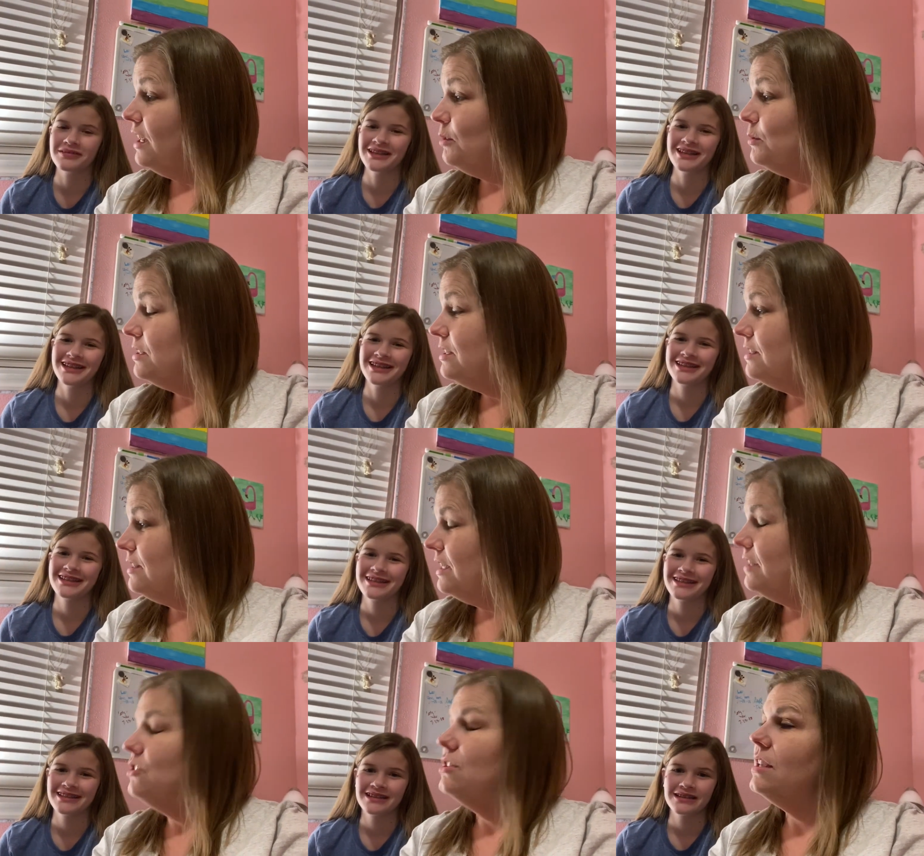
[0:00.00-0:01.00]
Speaker 1: Albertsons and
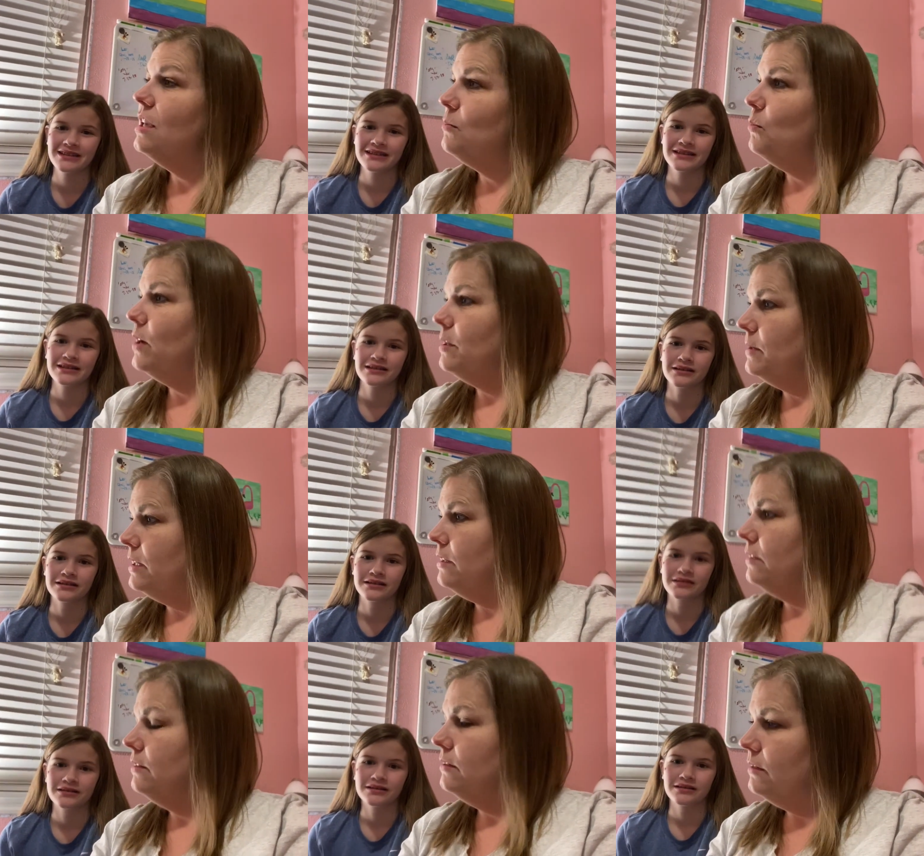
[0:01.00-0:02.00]
I just kept wiping
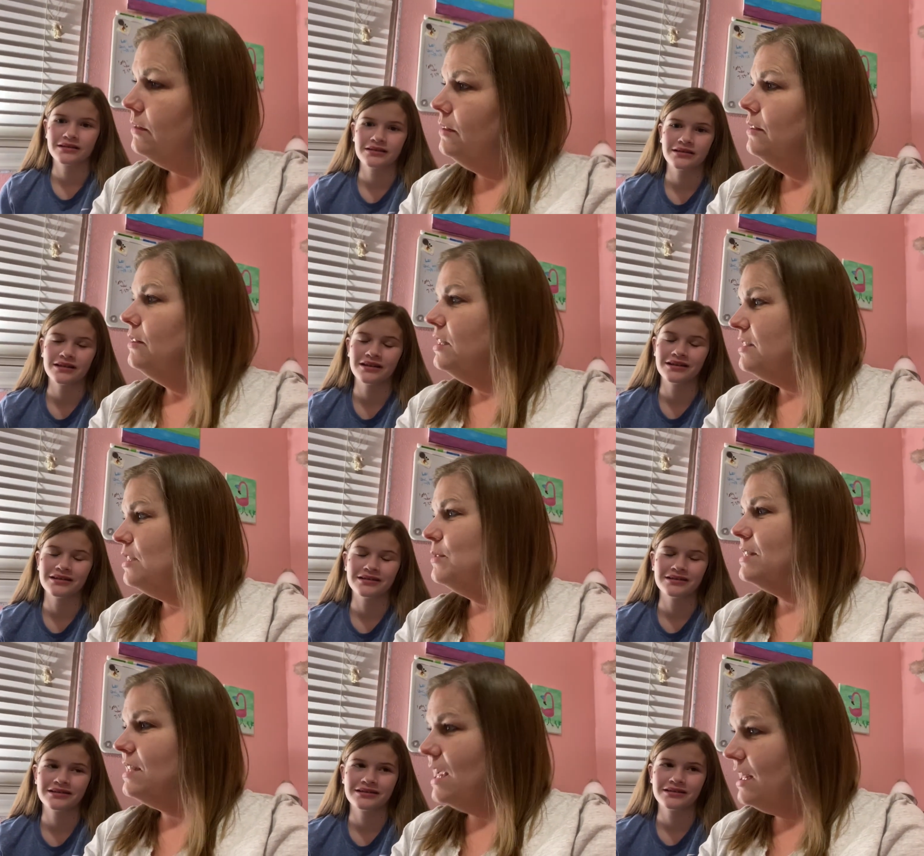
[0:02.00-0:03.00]
it as I oh.
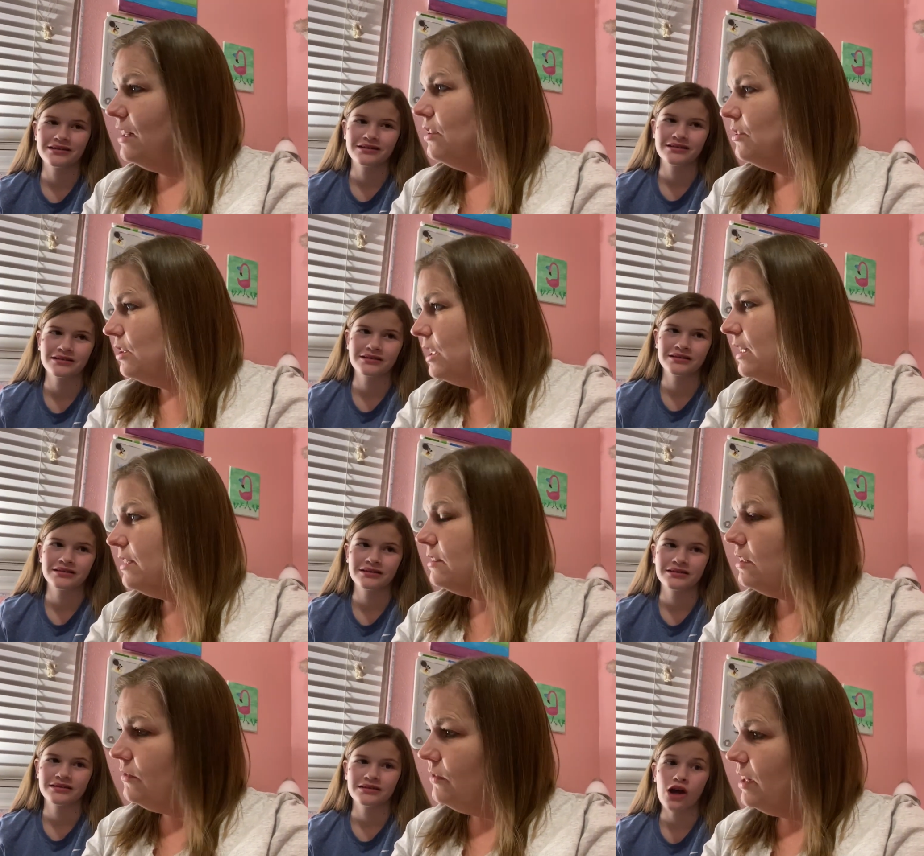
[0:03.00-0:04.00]
was standing there looking at
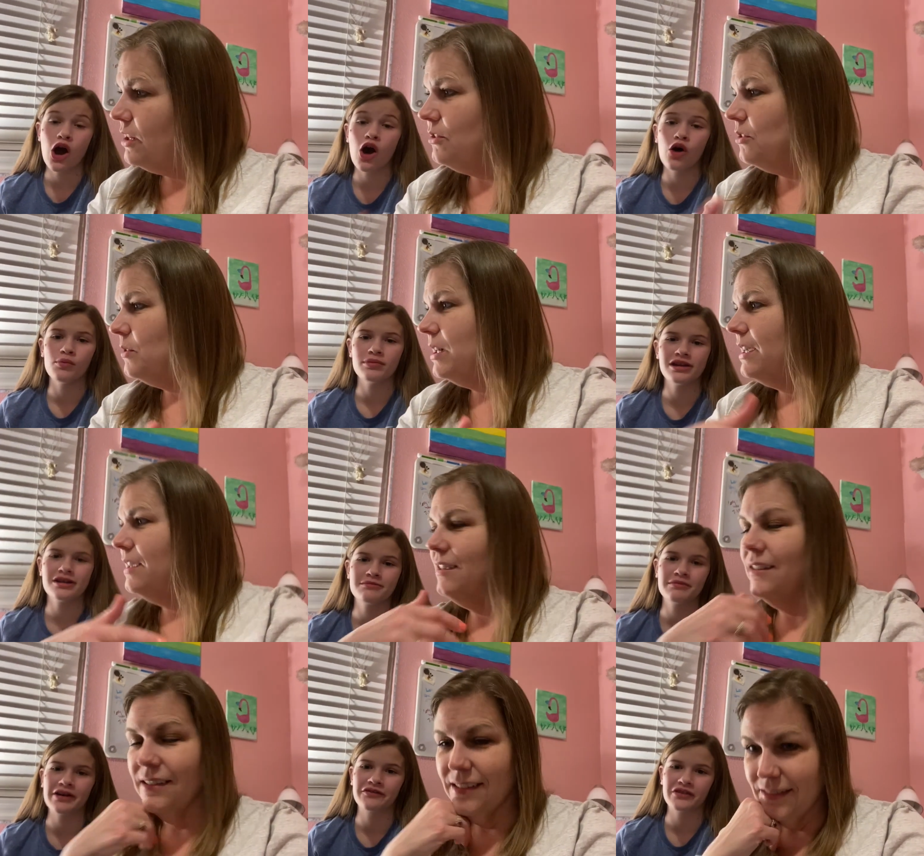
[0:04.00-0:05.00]
stuff. I don't oh, know why. me and
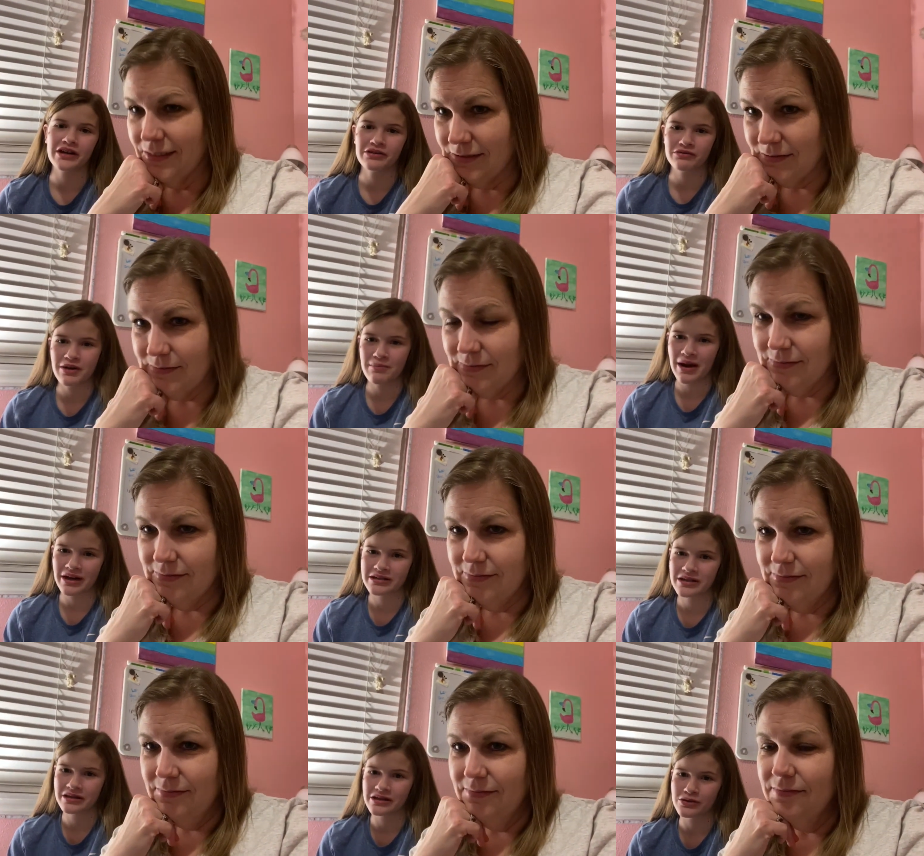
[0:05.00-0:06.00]
Speaker 2: my friend ran back
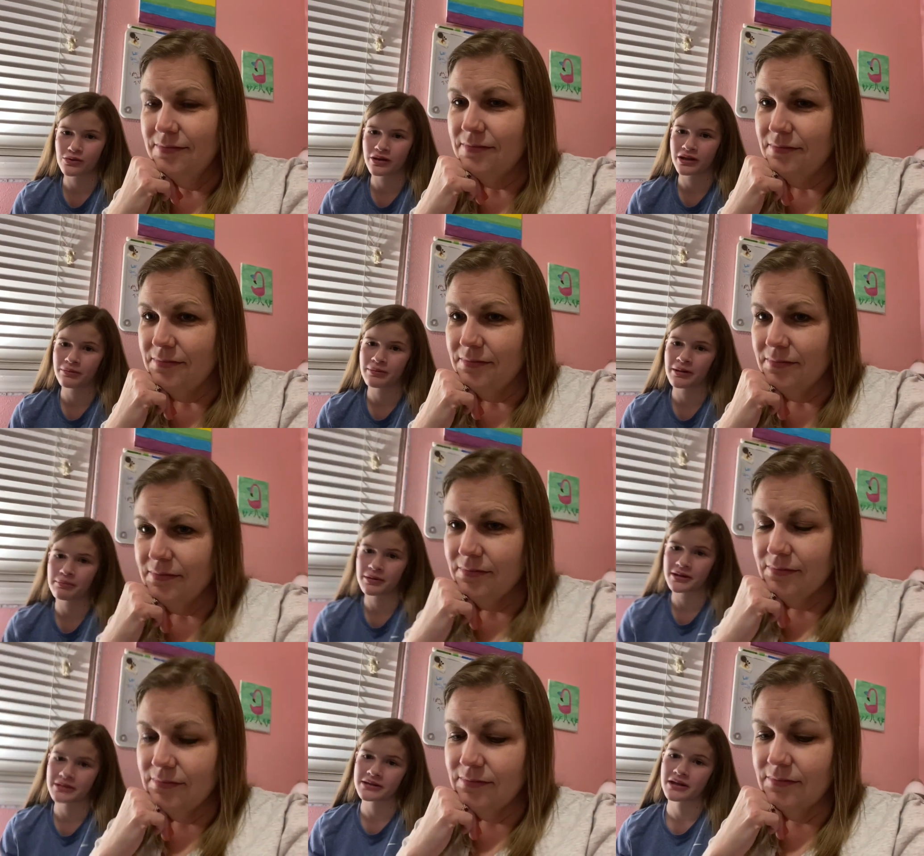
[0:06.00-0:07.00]
to the toilet paper
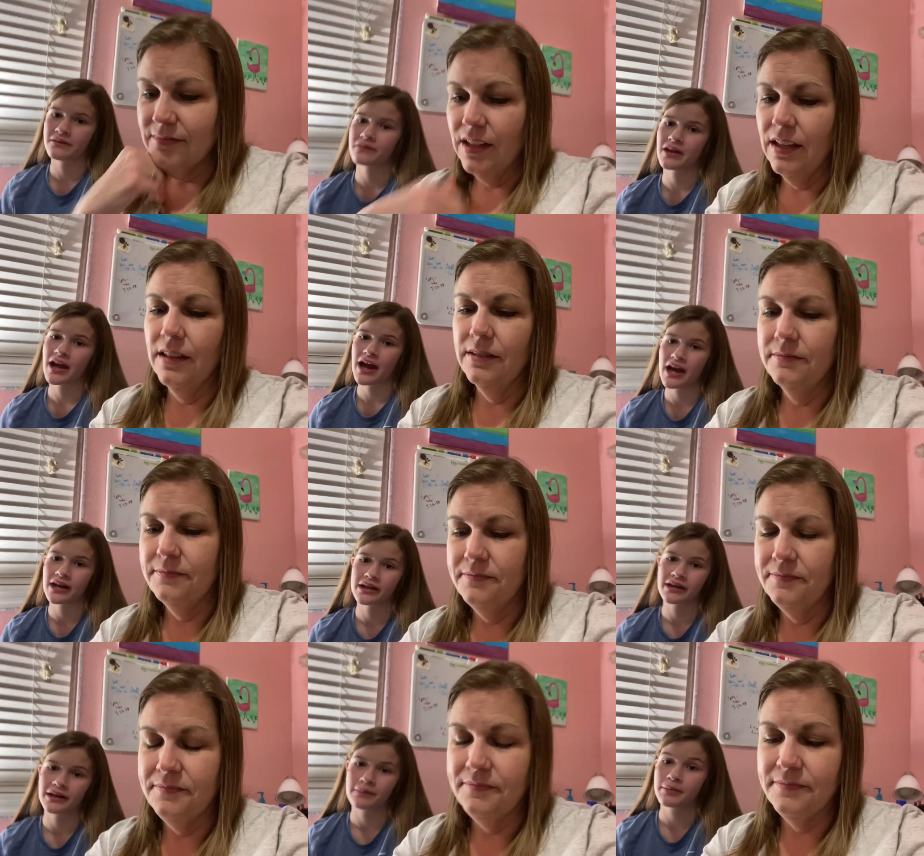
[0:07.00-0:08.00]
to see if yeah. they had
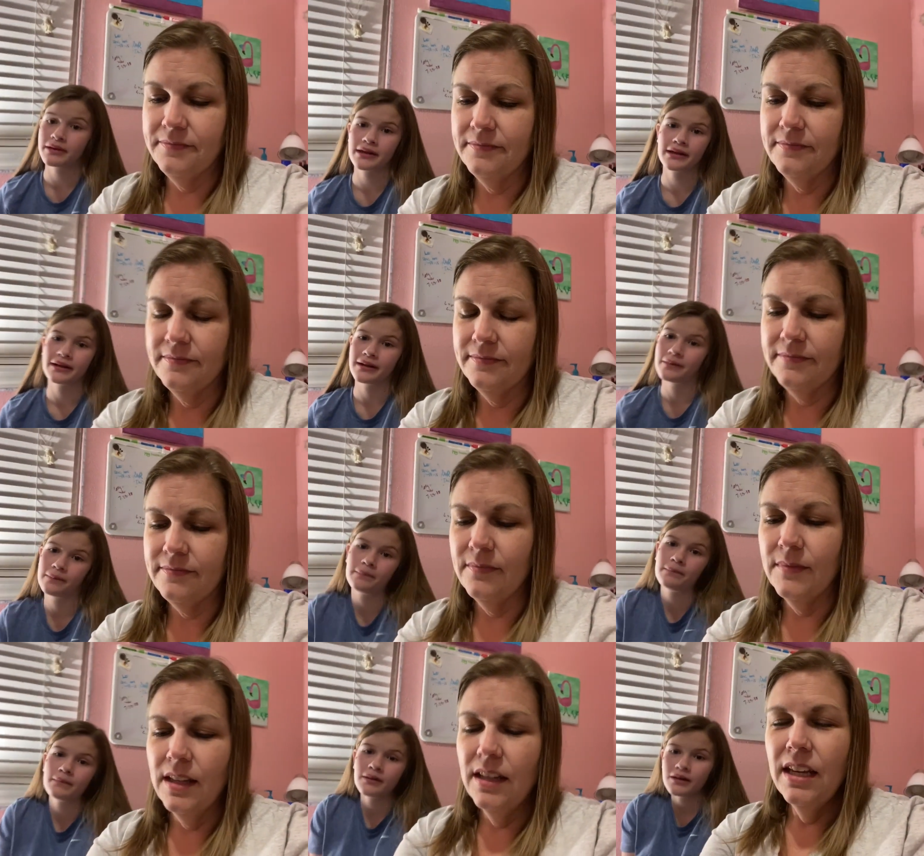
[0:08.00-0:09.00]
any, but they didn't.
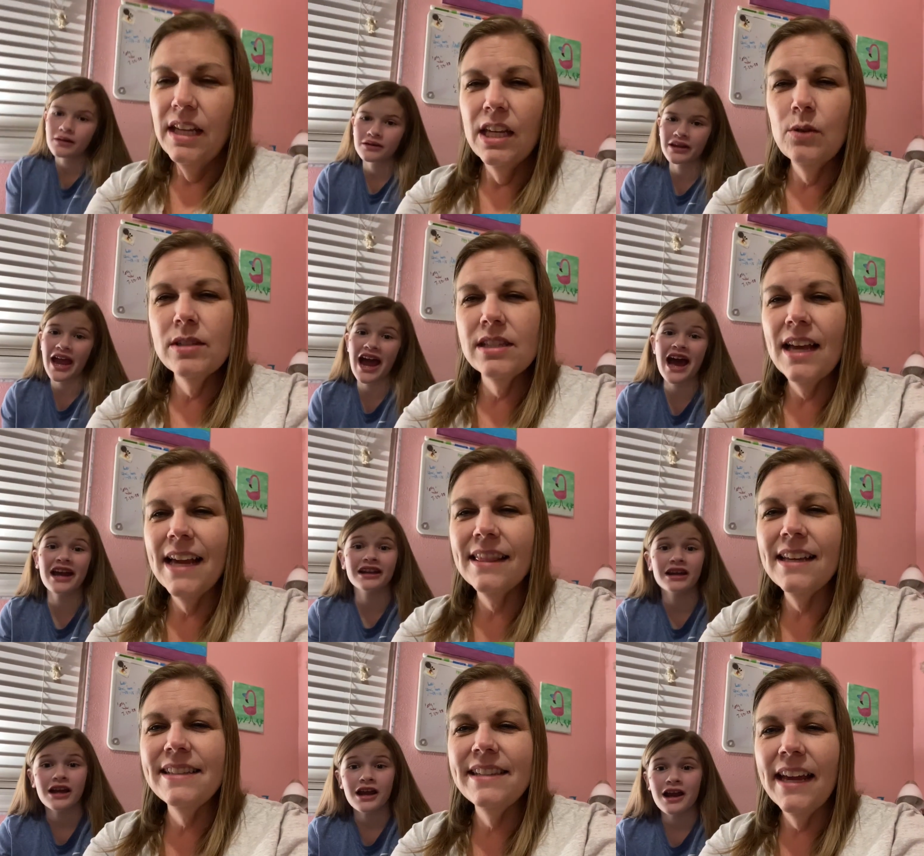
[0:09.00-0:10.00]
It they was
Speaker 1: had... like
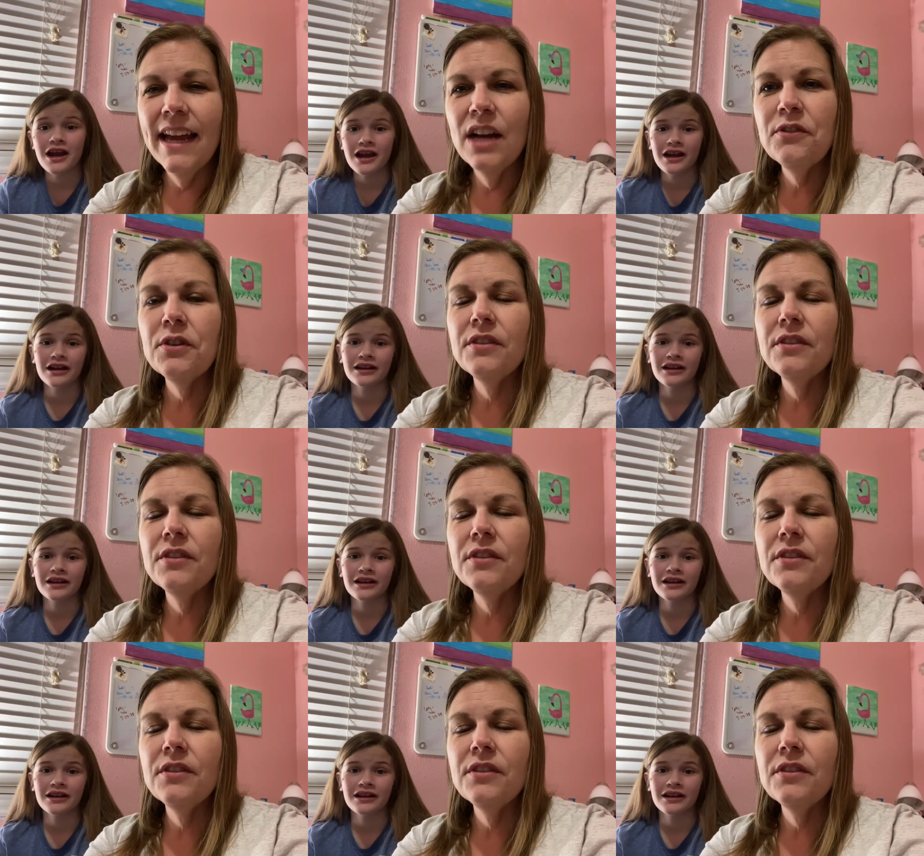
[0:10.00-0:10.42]
the day after